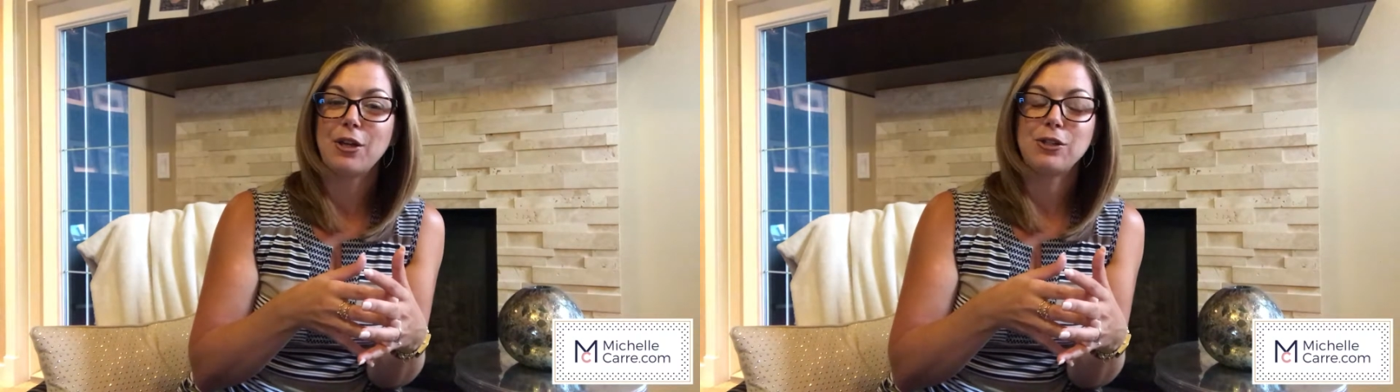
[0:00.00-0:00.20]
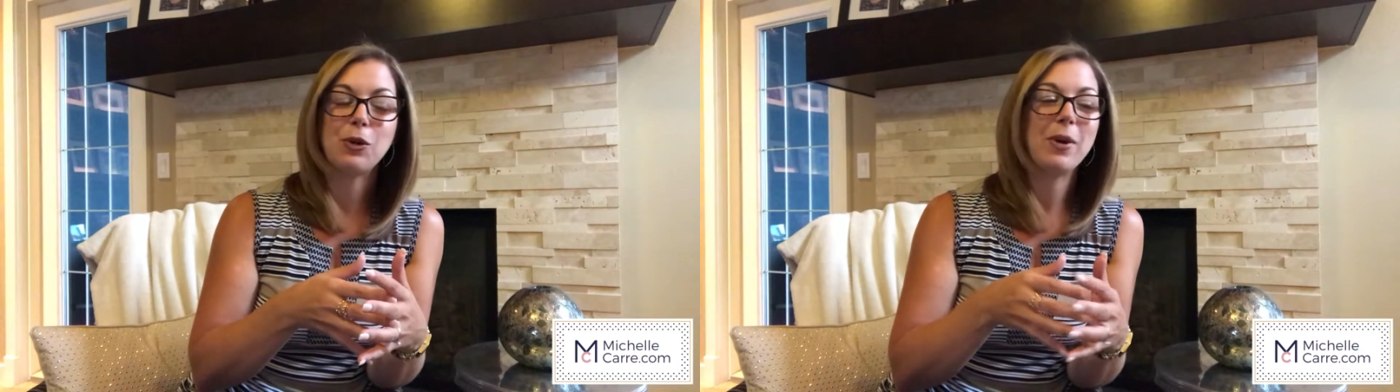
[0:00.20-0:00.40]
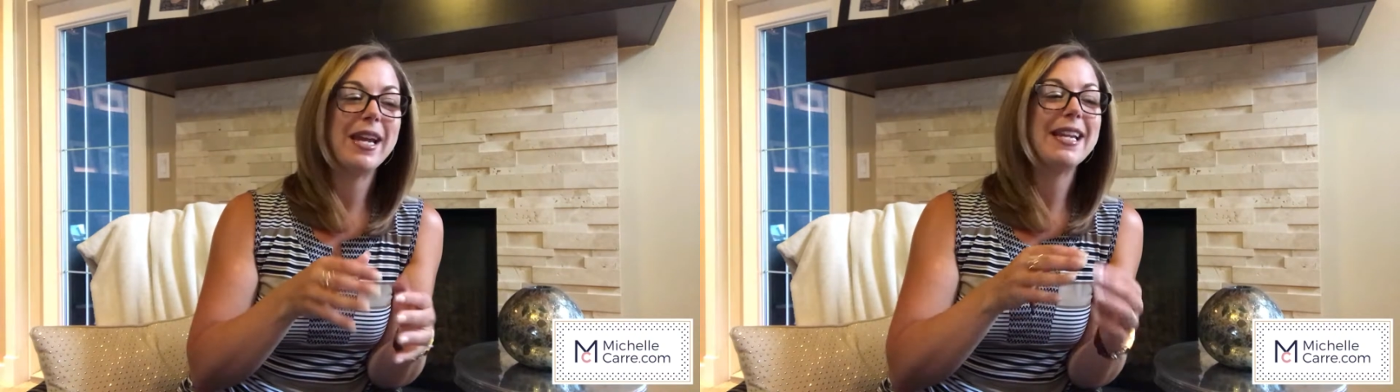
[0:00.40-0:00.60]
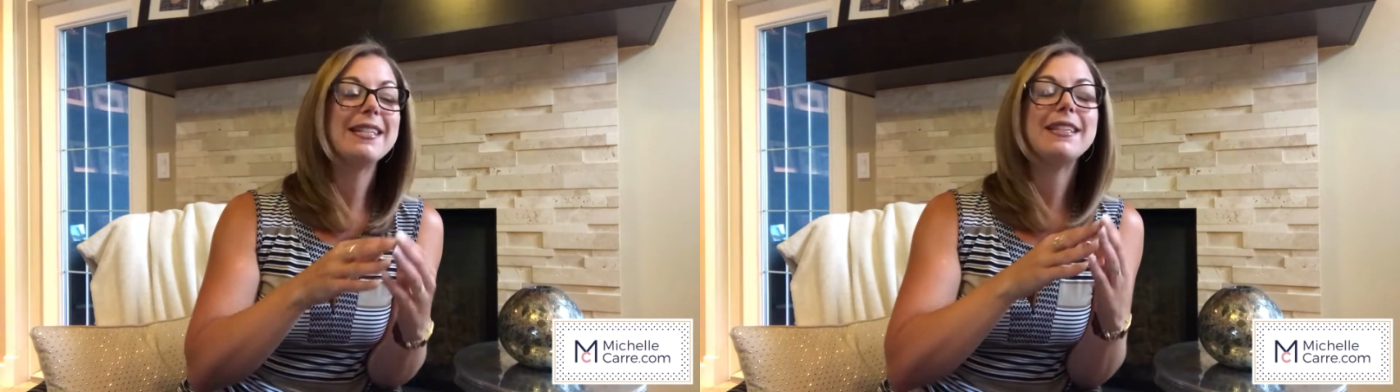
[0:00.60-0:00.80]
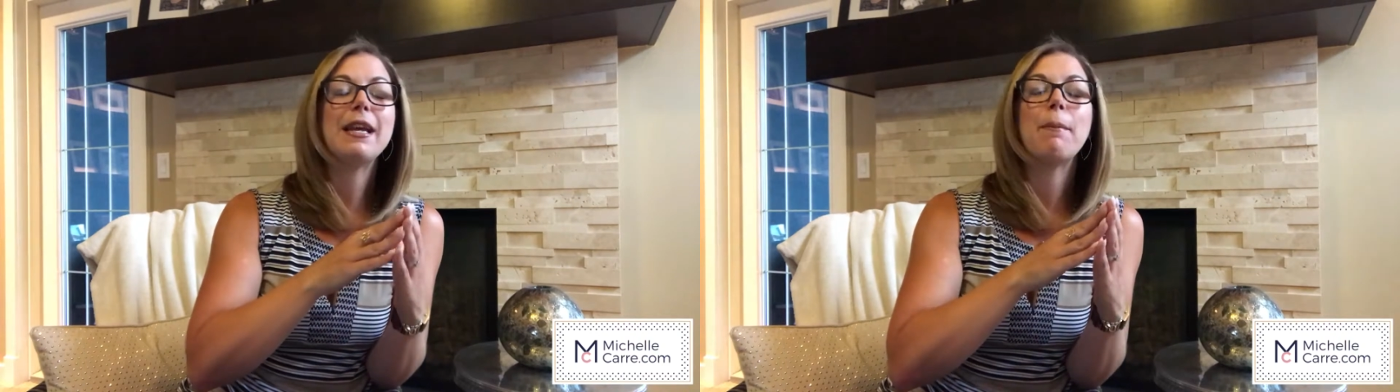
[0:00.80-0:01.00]
So it
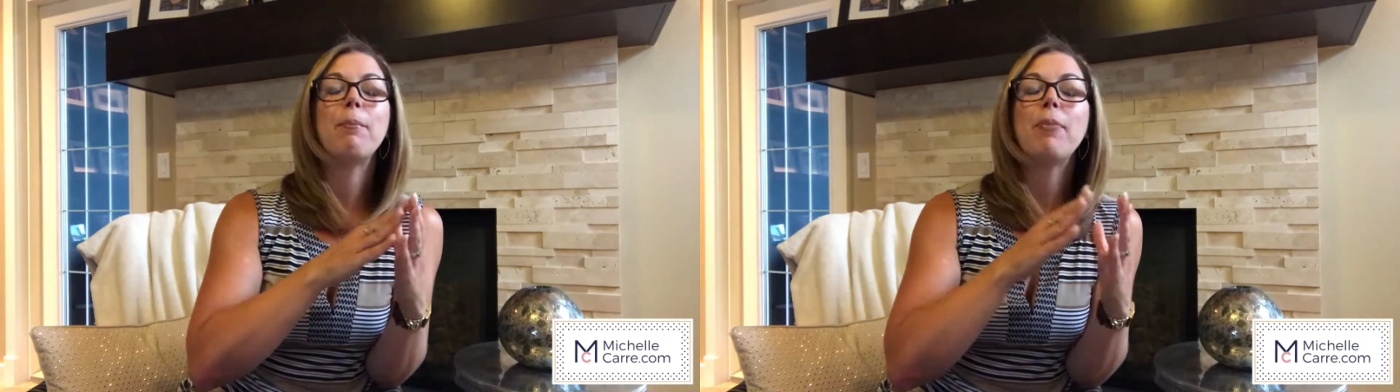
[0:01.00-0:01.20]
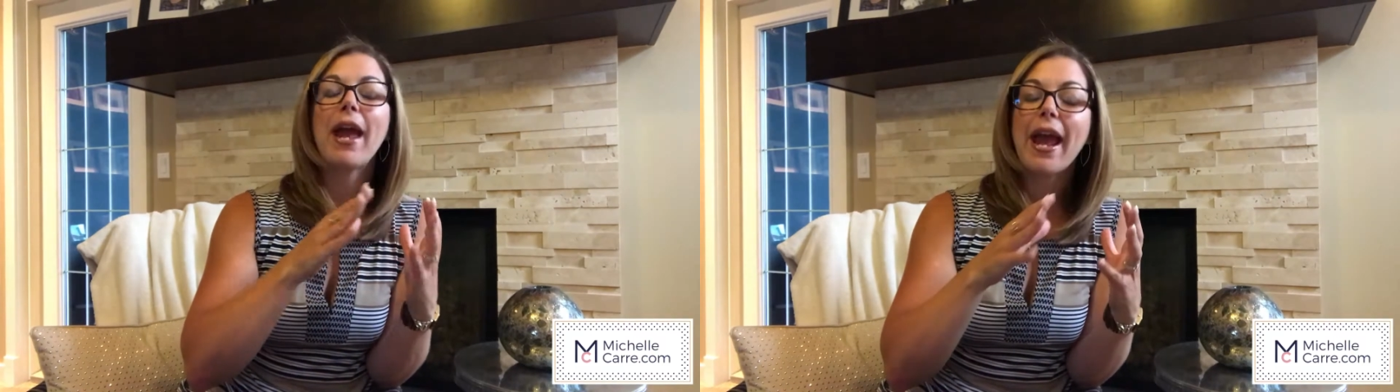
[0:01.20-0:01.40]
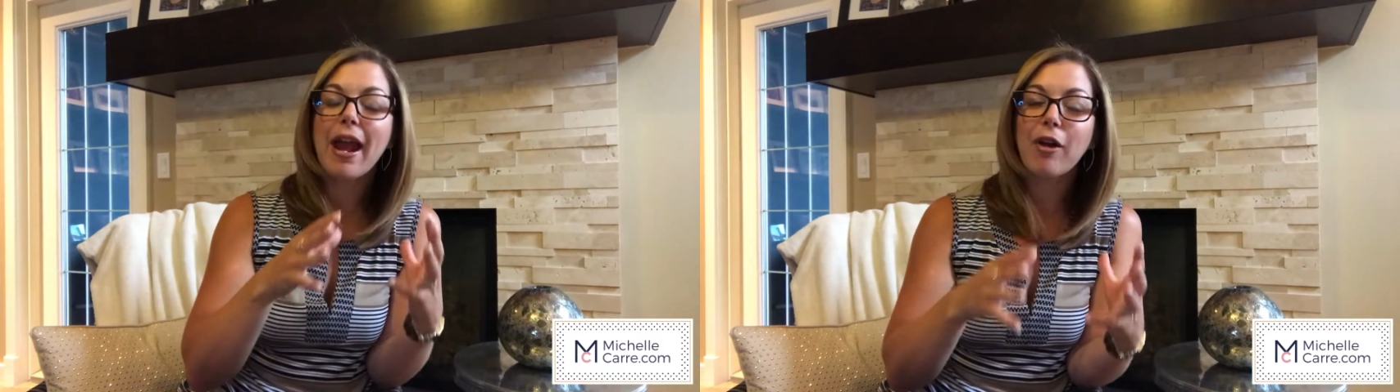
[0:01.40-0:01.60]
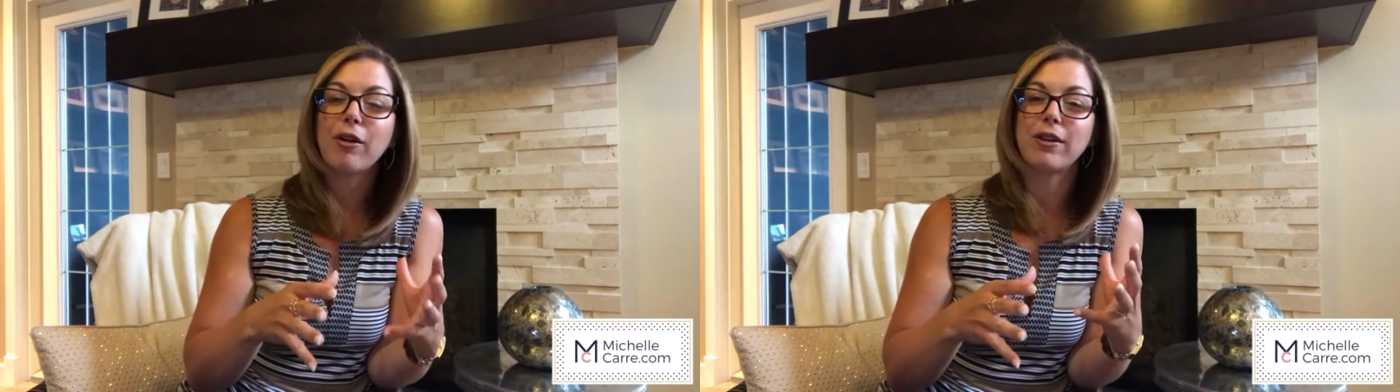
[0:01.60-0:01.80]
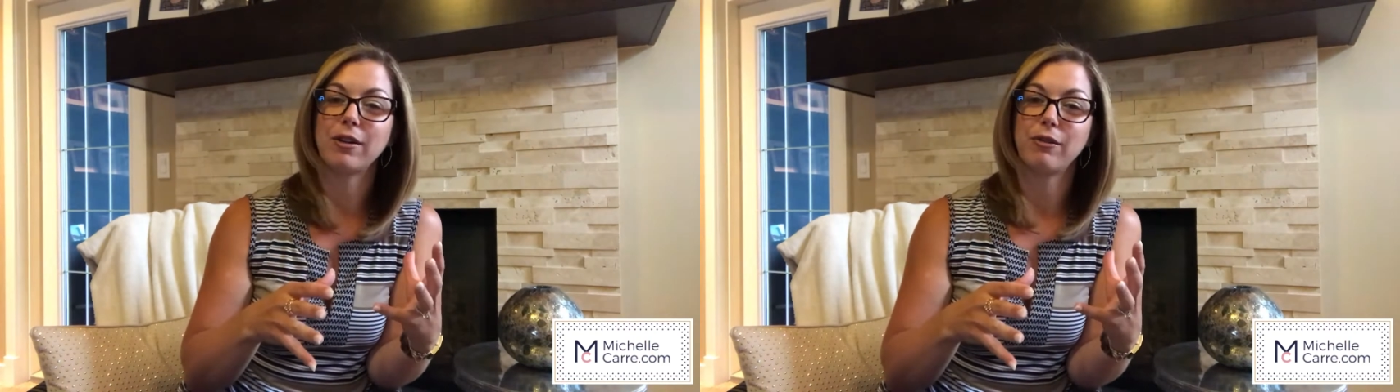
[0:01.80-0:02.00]
is
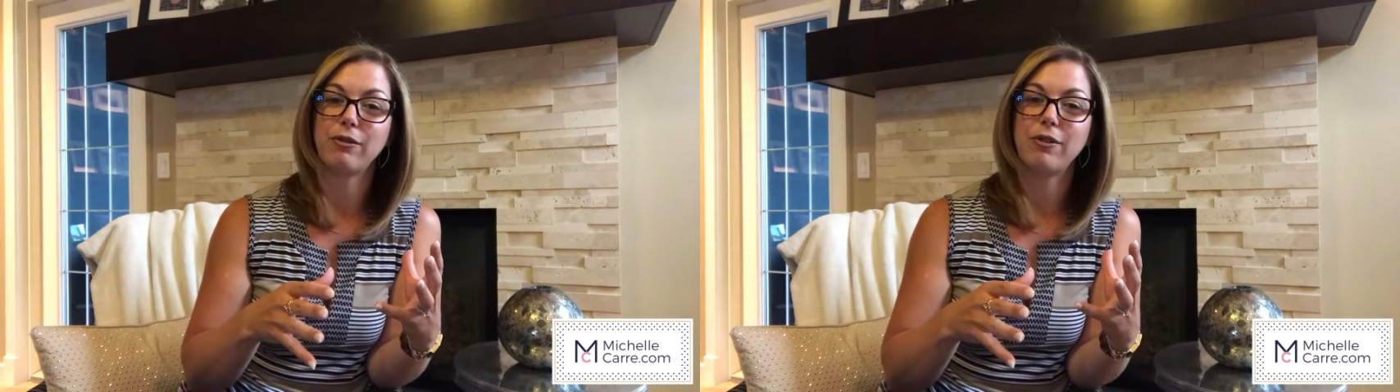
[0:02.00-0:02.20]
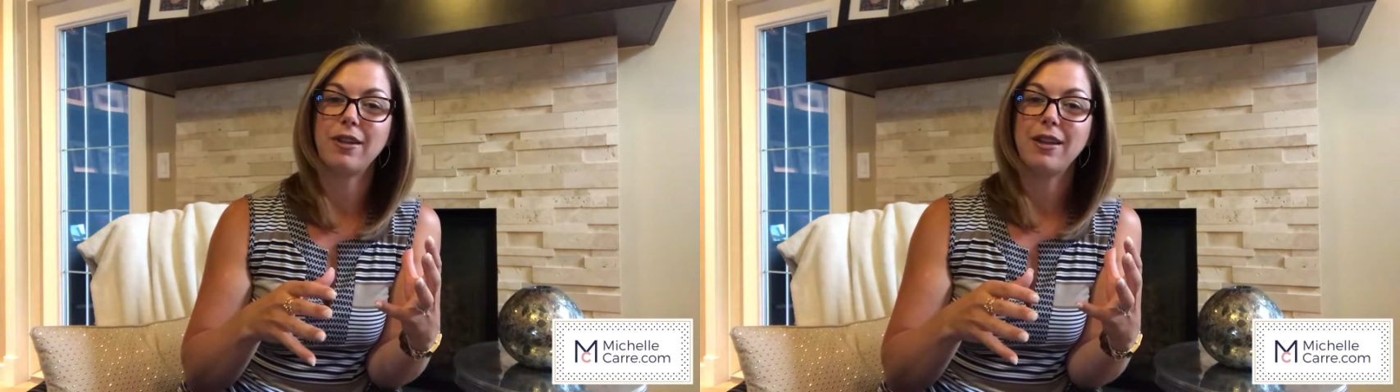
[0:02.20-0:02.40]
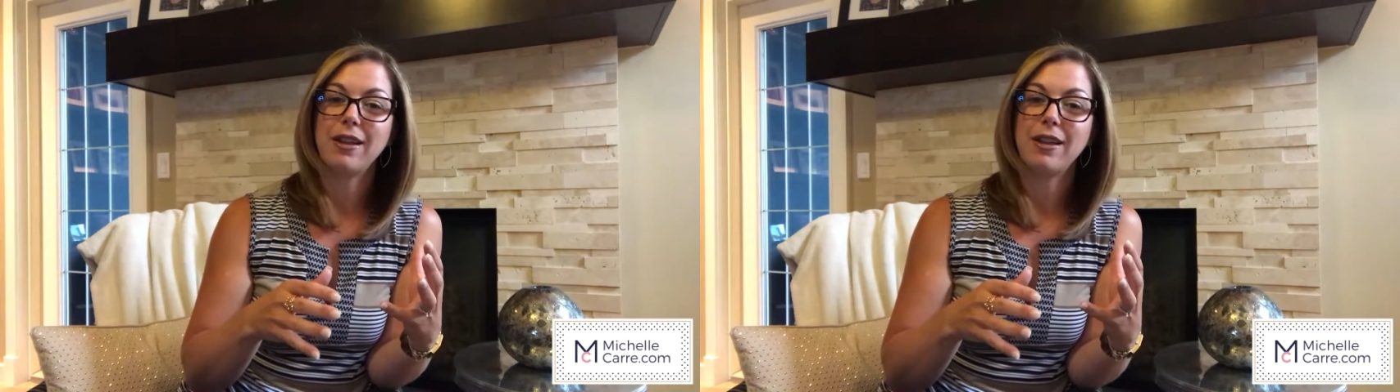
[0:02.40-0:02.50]
imperative